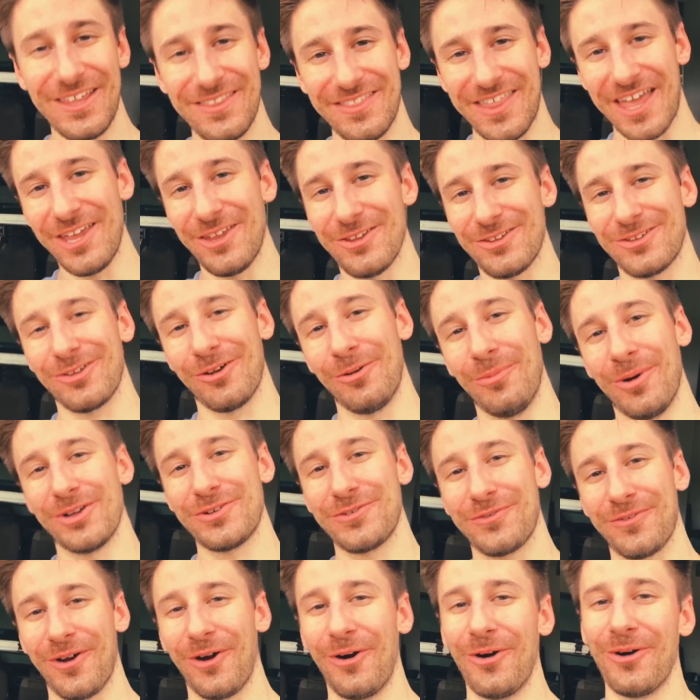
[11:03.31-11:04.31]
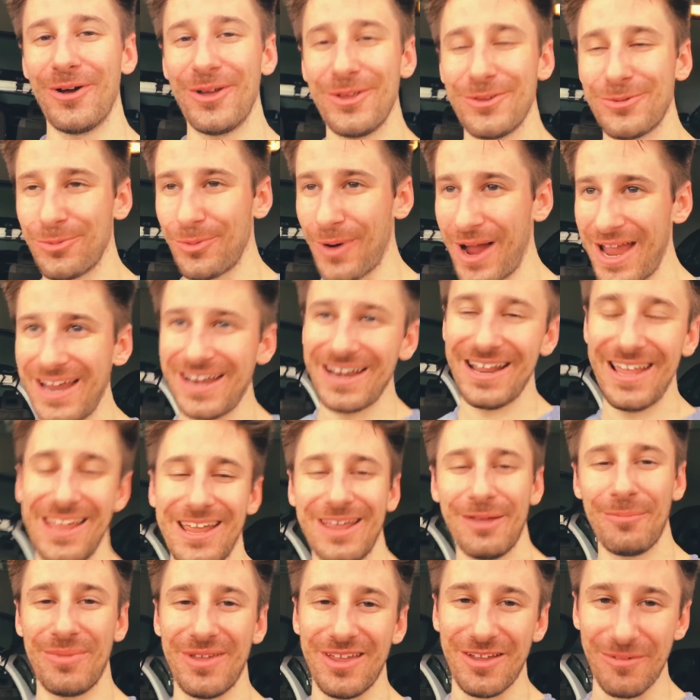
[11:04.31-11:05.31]
Thank you so much for always
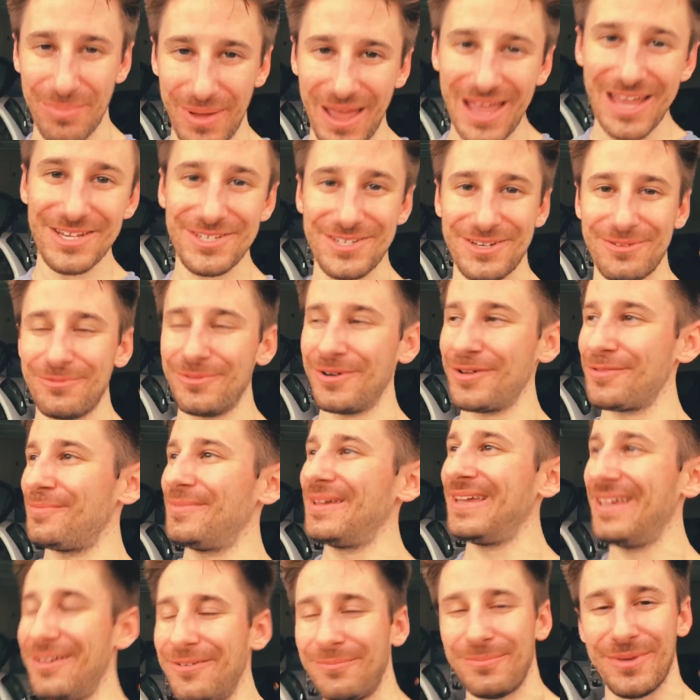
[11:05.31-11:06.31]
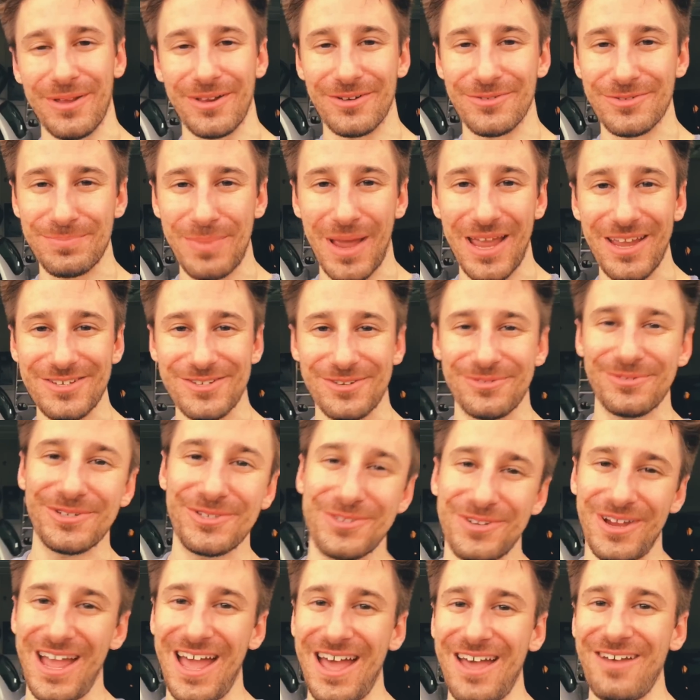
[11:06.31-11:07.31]
waiting, being patient with me, and being patient
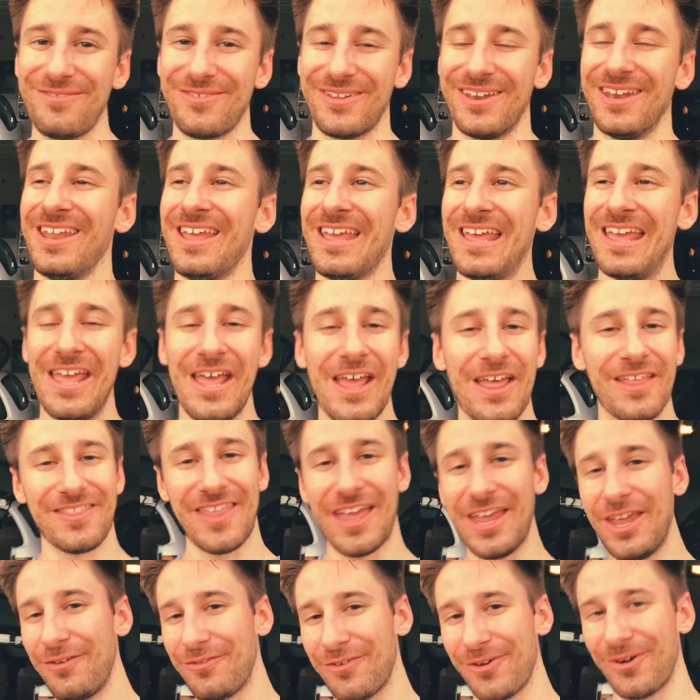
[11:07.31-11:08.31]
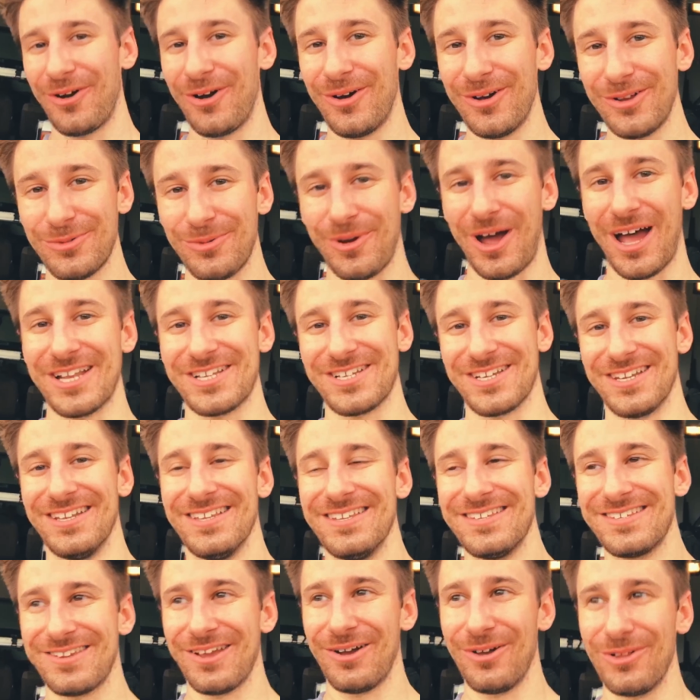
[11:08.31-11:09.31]
with Trav, and thank you for always
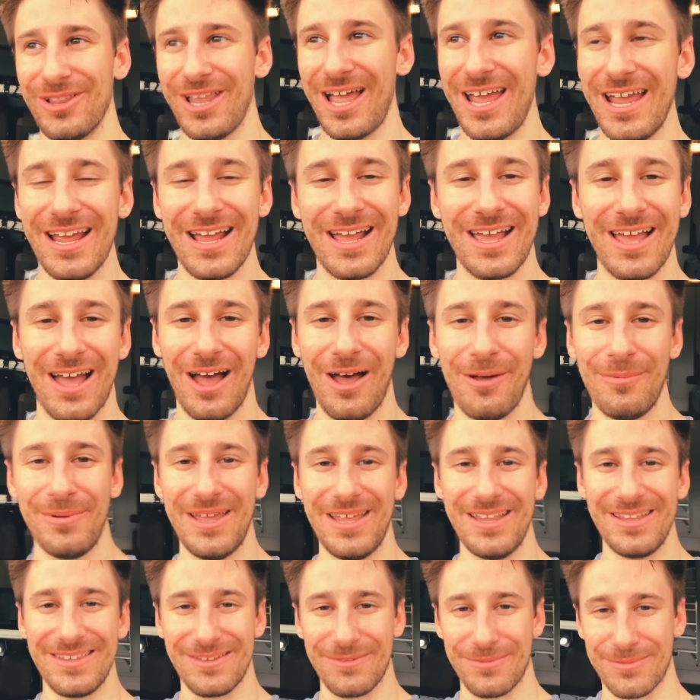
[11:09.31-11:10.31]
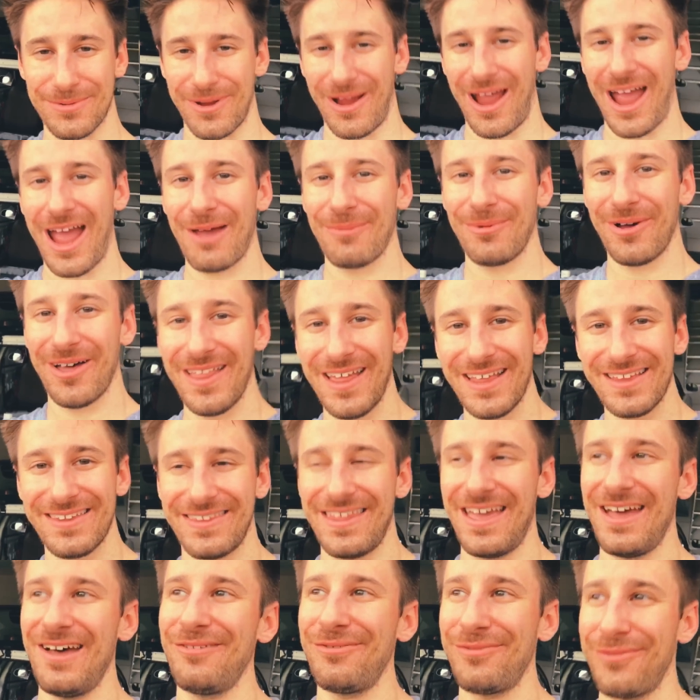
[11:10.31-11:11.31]
watching. So like, comment, subscribe, all that
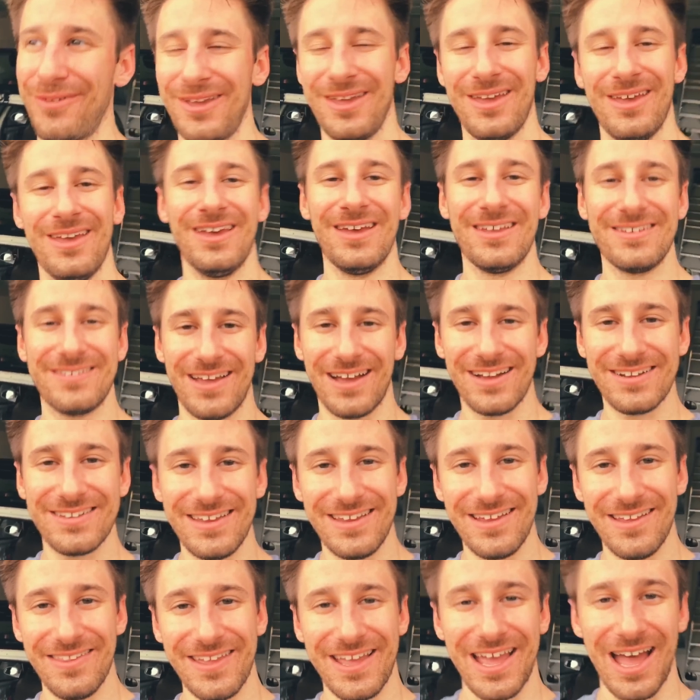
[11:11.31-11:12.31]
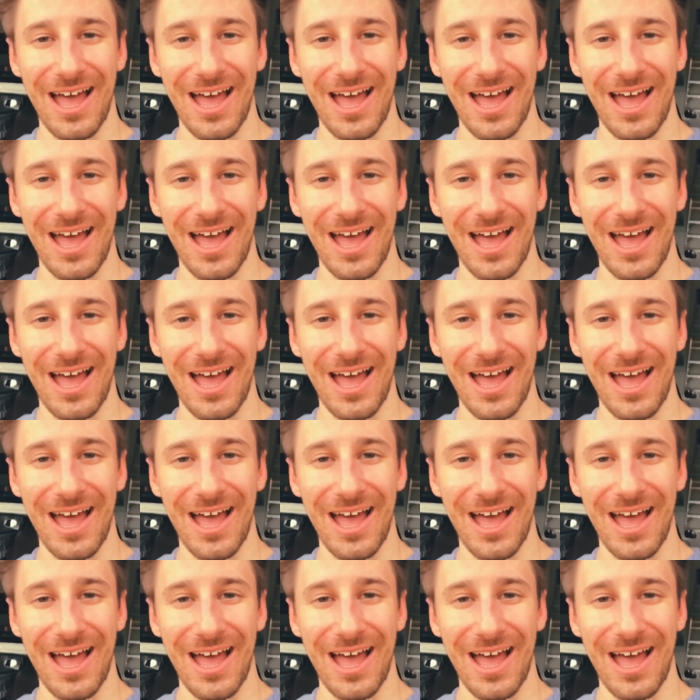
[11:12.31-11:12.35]
stuff. Talk to you in the